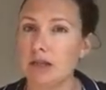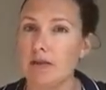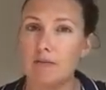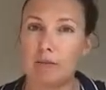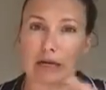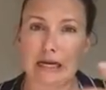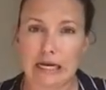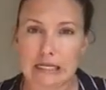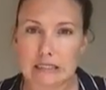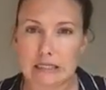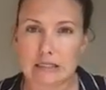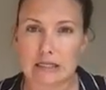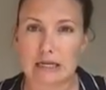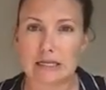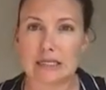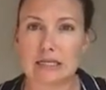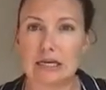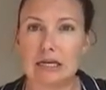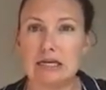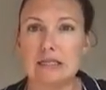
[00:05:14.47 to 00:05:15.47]
They've been
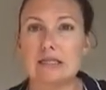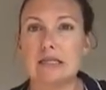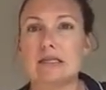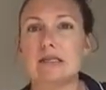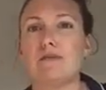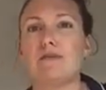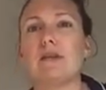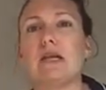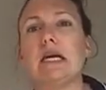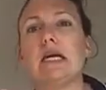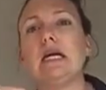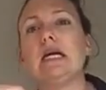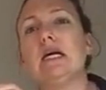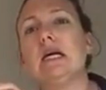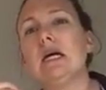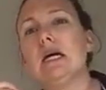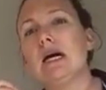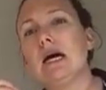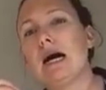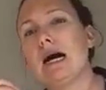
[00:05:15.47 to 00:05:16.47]
exercising excessively,
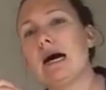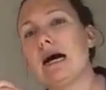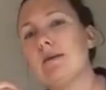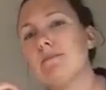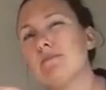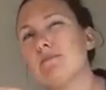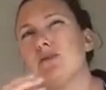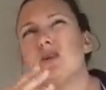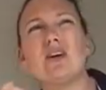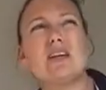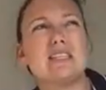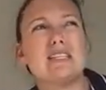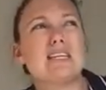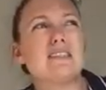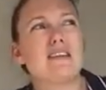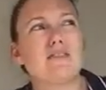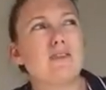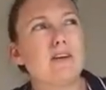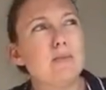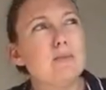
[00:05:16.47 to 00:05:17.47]
not
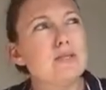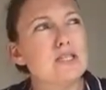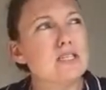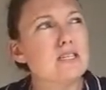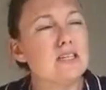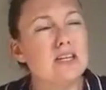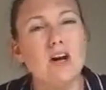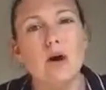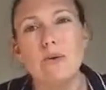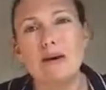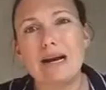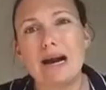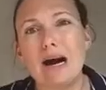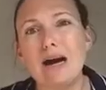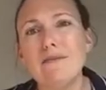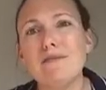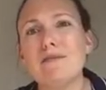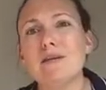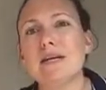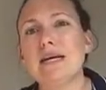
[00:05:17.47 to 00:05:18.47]
excessively, but just,
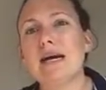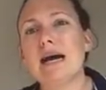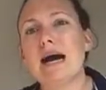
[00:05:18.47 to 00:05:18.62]
enough.